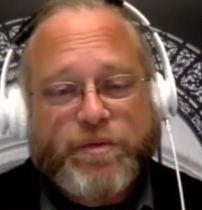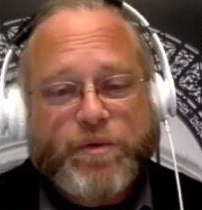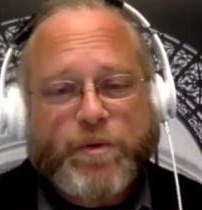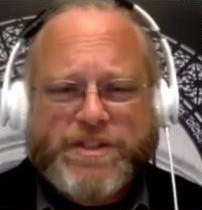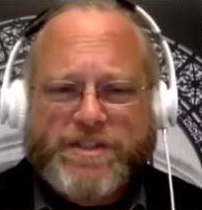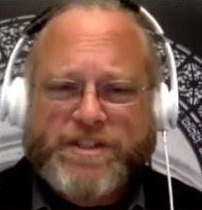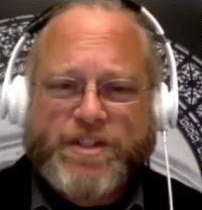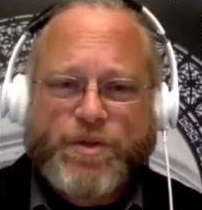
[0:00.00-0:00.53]
well,
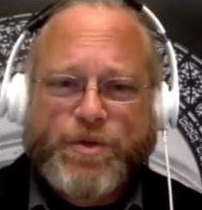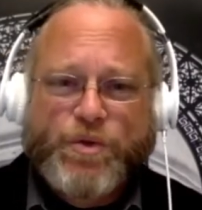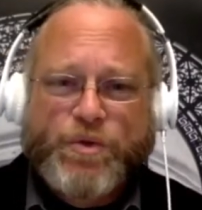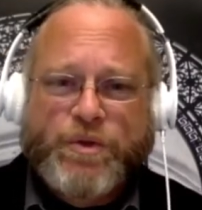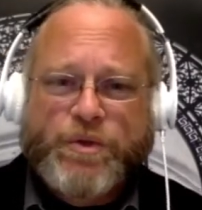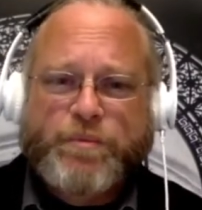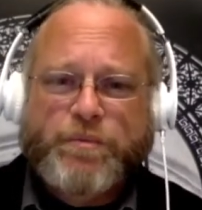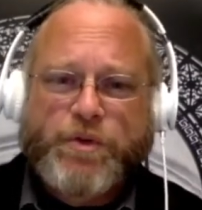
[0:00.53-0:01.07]
what's the
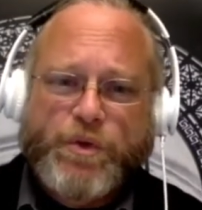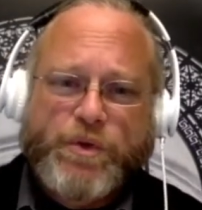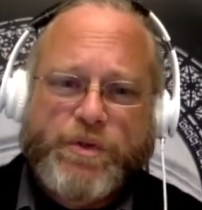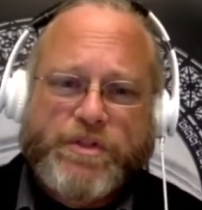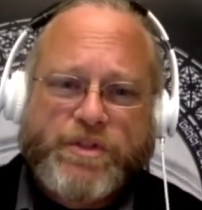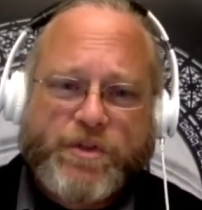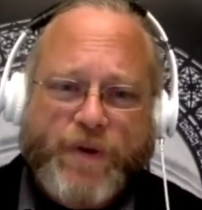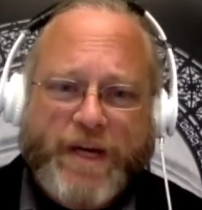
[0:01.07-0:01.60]

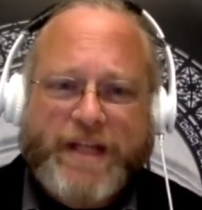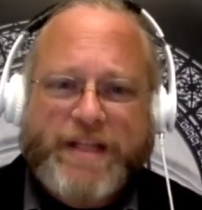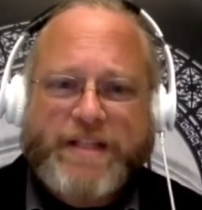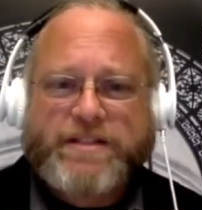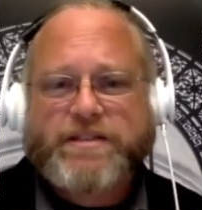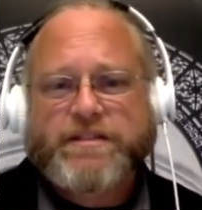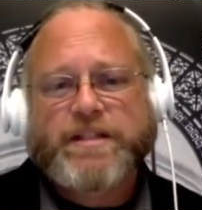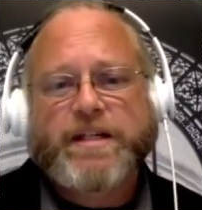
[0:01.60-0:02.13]
newest,
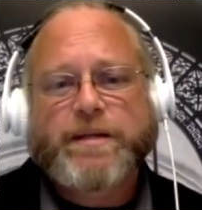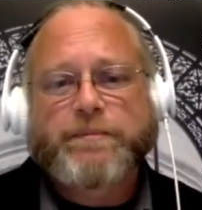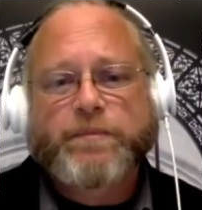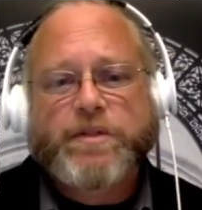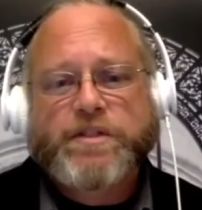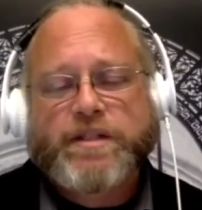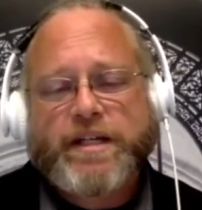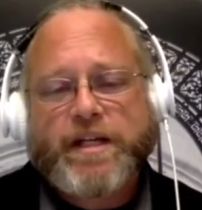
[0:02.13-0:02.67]
greatest,
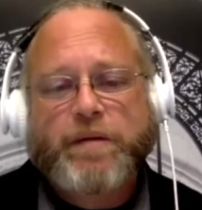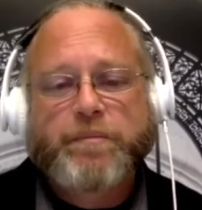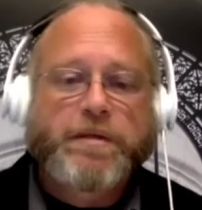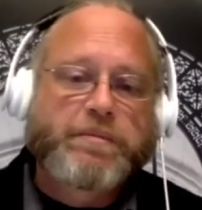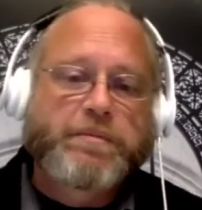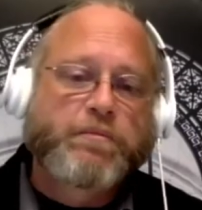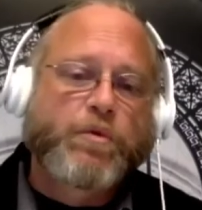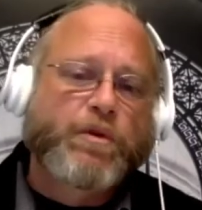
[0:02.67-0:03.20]
what's going to help
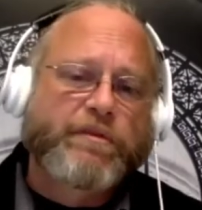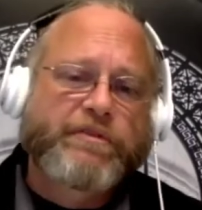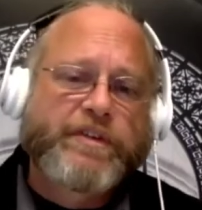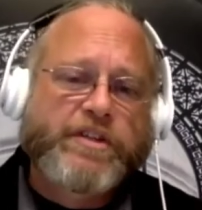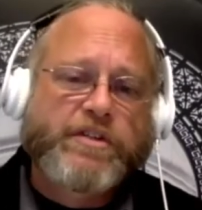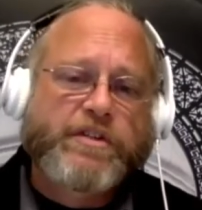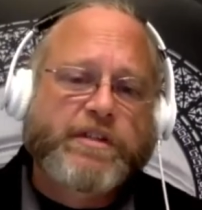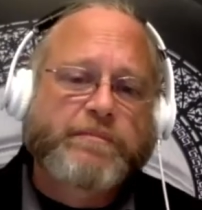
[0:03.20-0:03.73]
me be more
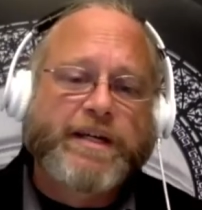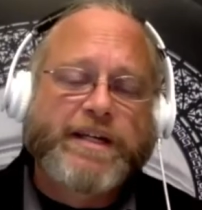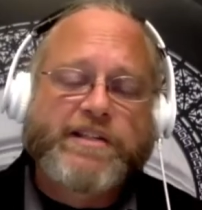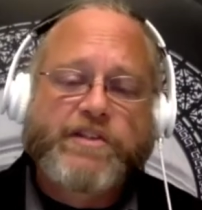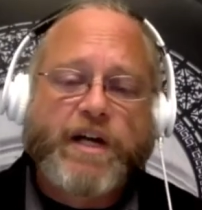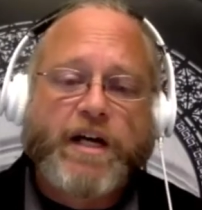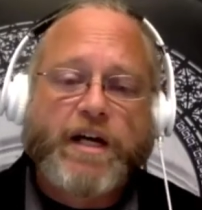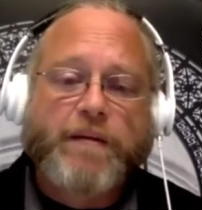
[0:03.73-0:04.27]
efficient in my
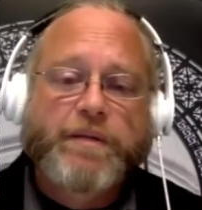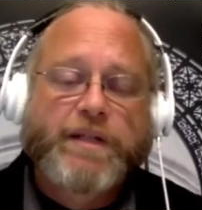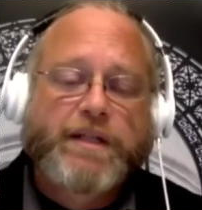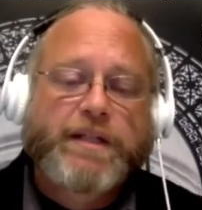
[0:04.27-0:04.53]
job.